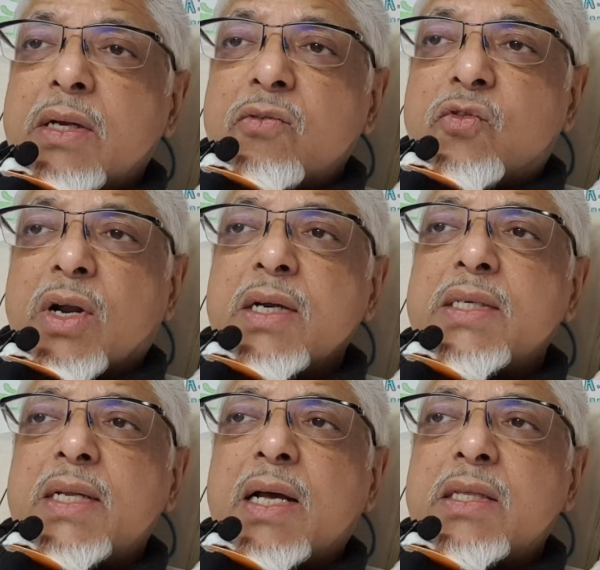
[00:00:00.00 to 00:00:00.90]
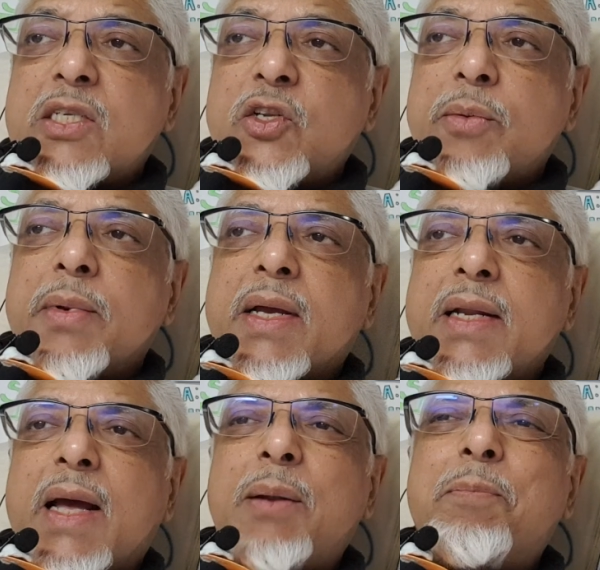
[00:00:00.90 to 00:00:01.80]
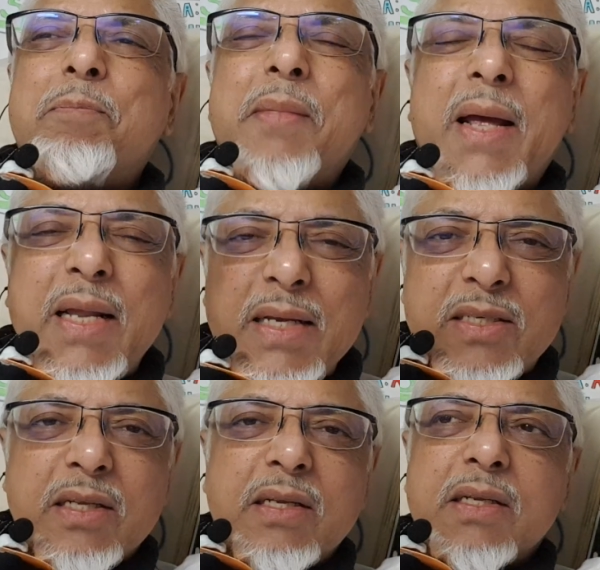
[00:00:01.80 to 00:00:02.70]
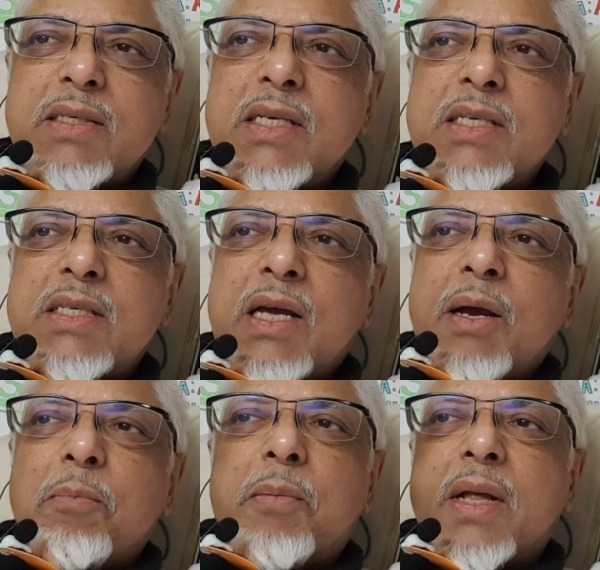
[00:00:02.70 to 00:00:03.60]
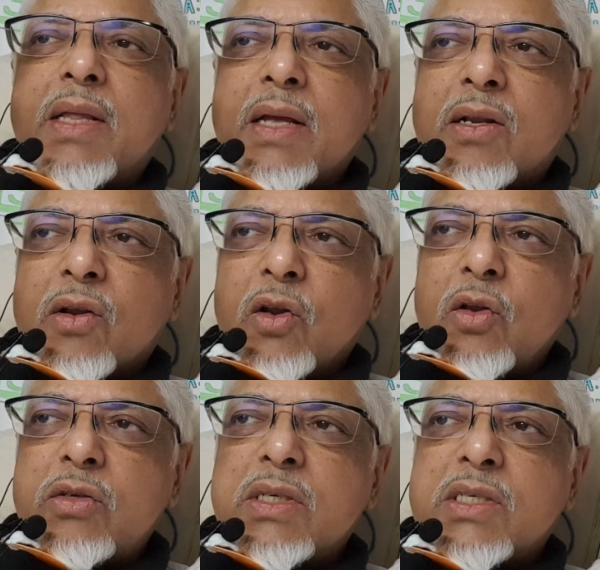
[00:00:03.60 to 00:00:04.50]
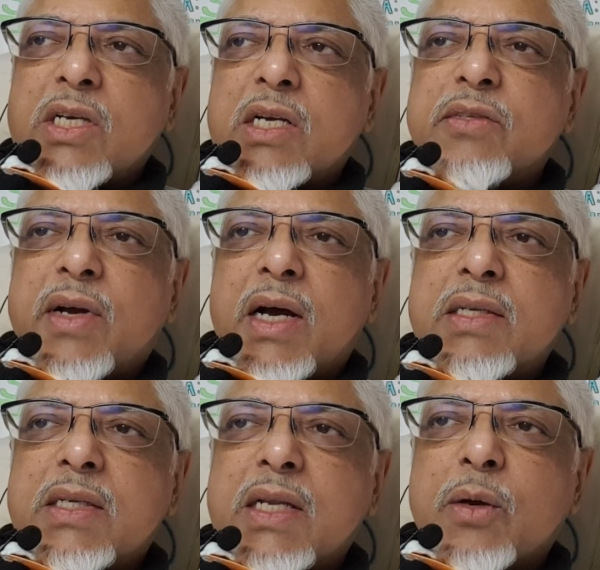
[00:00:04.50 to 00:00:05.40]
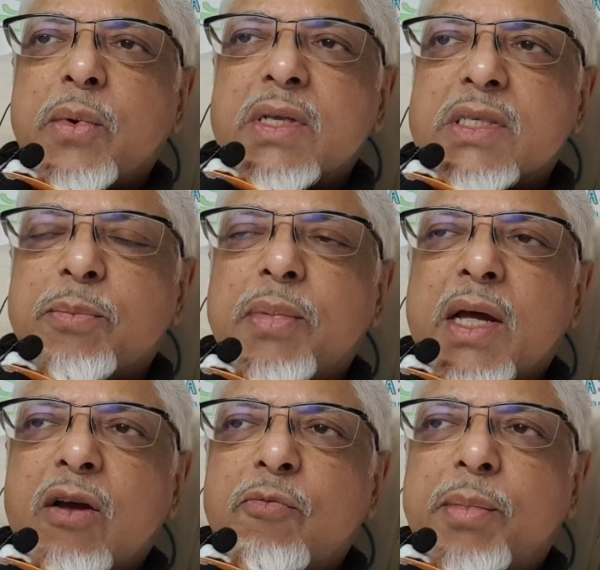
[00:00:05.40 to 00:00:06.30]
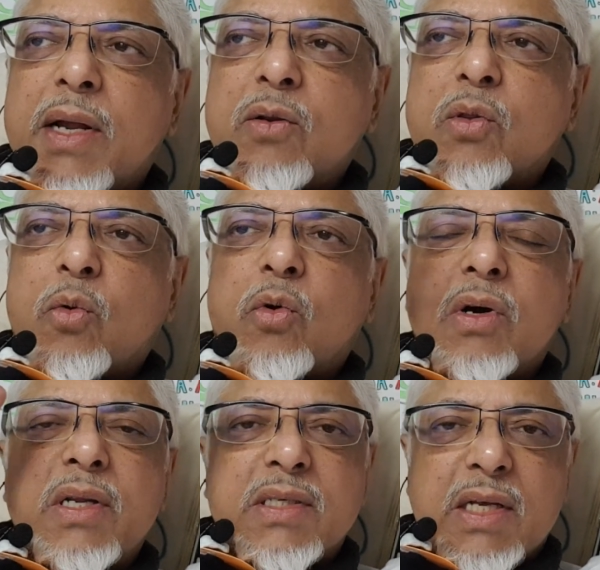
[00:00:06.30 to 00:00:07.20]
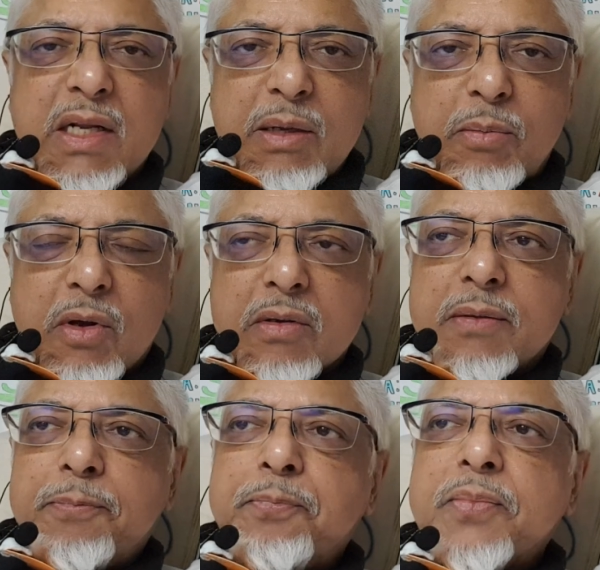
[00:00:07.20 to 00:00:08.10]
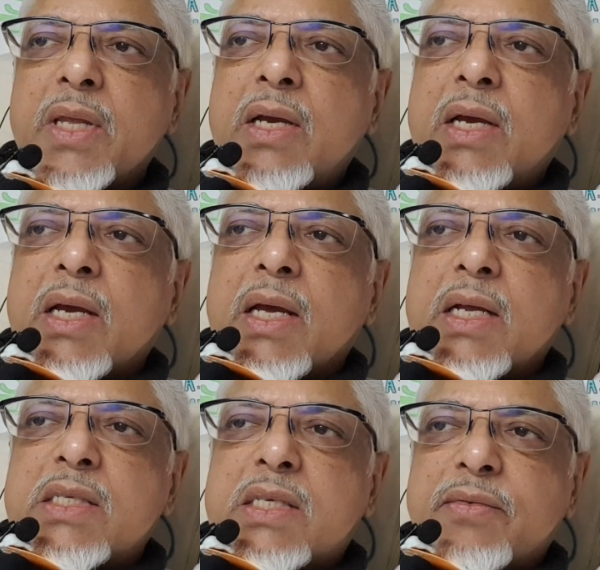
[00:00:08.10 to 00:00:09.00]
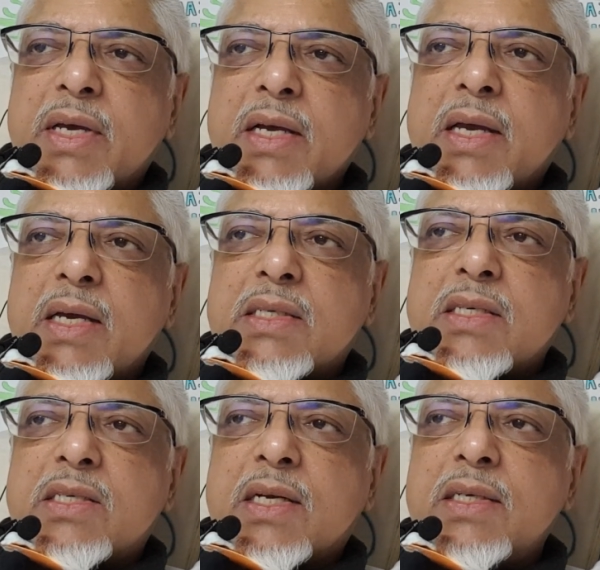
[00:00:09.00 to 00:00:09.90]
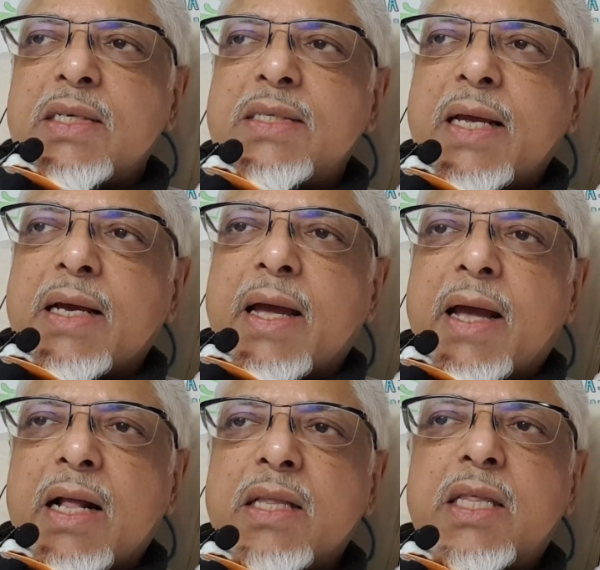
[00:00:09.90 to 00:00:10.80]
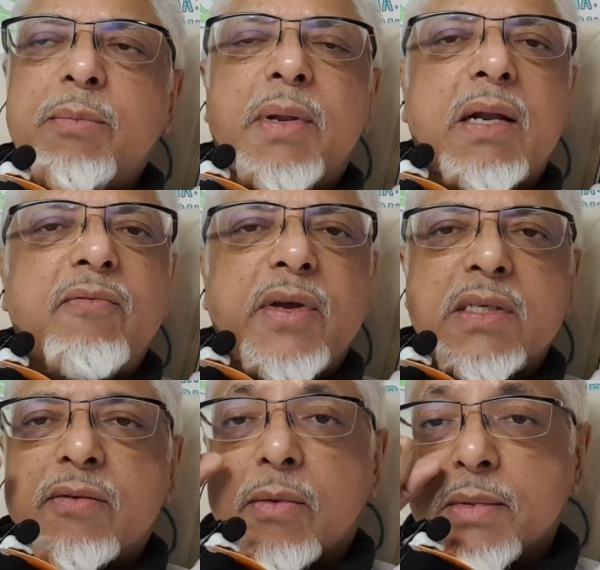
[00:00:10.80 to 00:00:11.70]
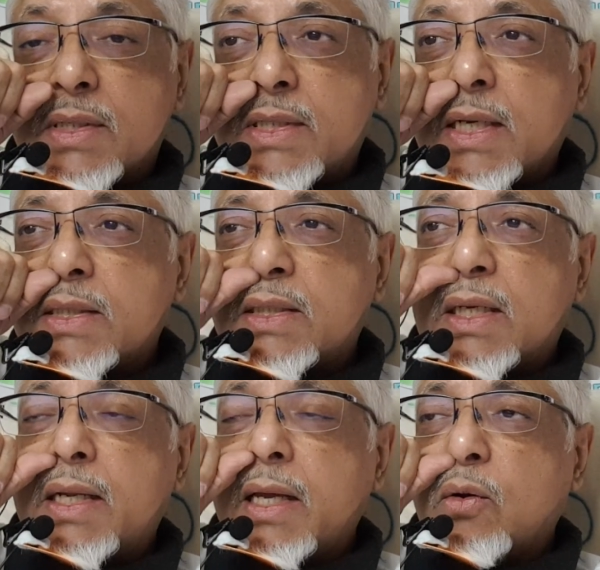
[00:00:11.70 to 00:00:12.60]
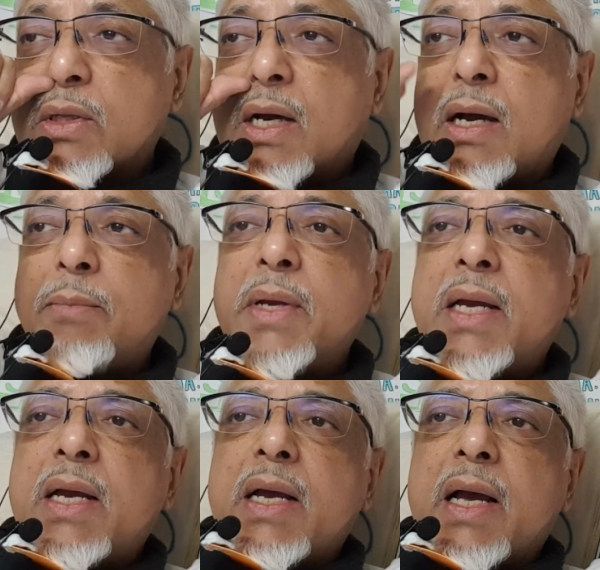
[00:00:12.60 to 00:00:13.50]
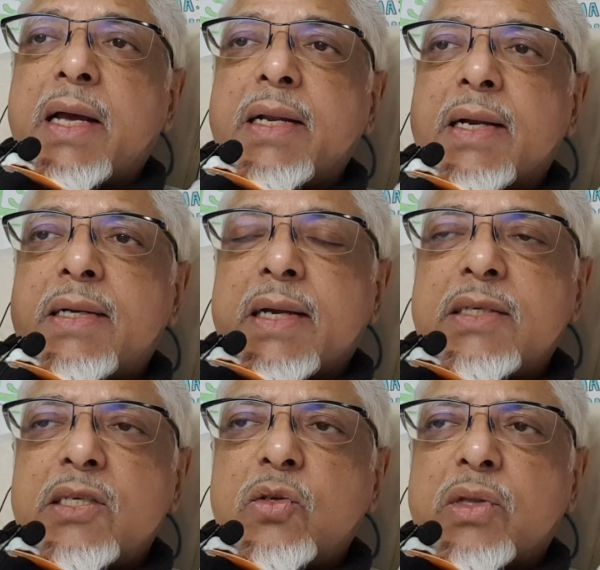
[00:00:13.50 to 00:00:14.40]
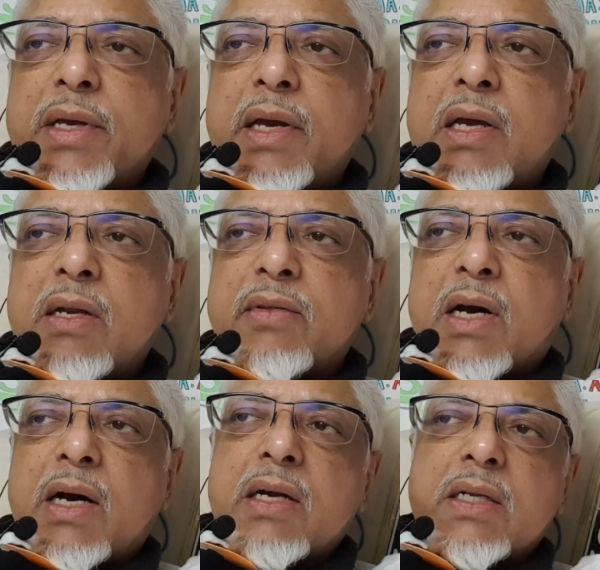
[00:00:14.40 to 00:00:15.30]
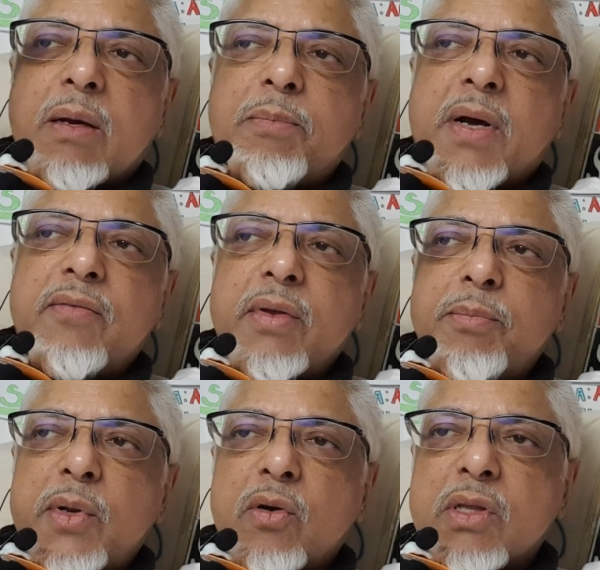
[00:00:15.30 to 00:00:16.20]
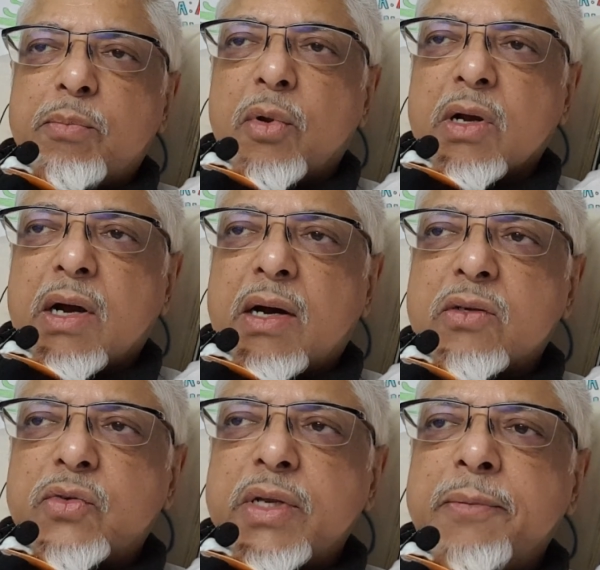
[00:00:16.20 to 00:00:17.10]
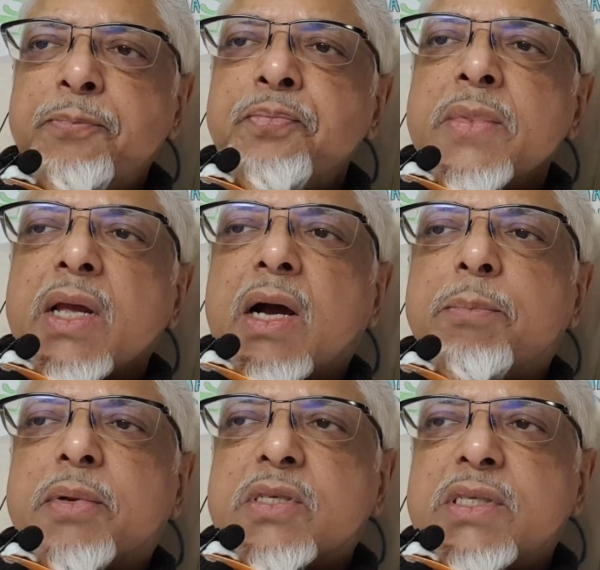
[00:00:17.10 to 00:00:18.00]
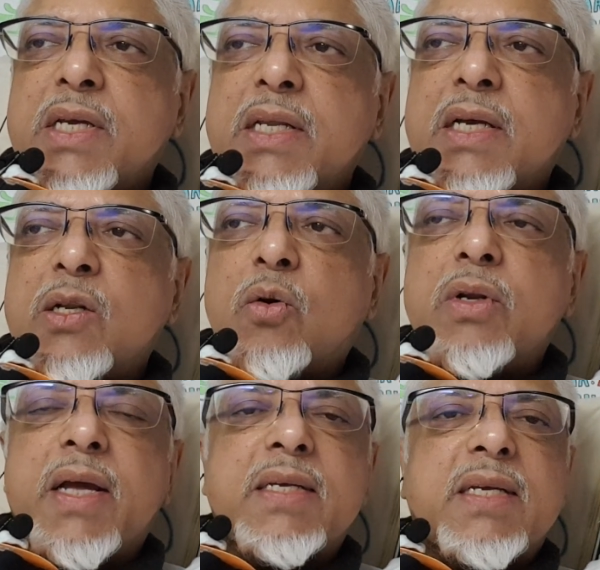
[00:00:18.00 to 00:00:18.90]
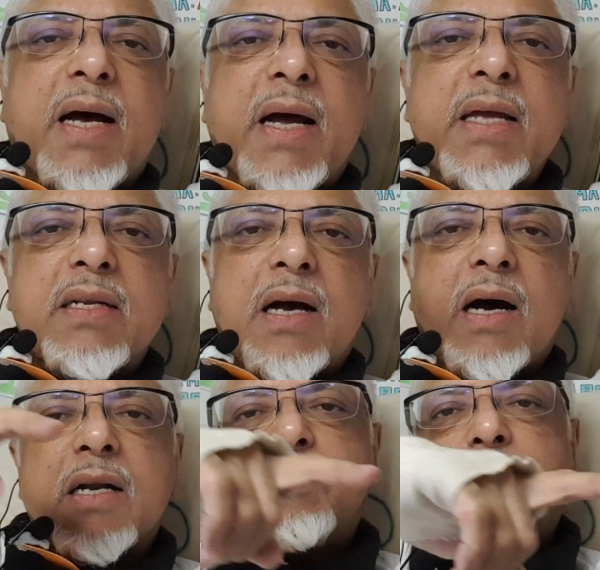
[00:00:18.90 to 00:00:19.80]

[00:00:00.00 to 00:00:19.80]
Drugs and other treatment can help manage the disease, but it reduces chance of heart attack where the supply of blood to the organ is suddenly blocked. In severe cases, surgeons take a healthy blood vessel from the chest, the leg or the arm and attach it to the area of the heart above and below the blocked artery, a procedure known as heart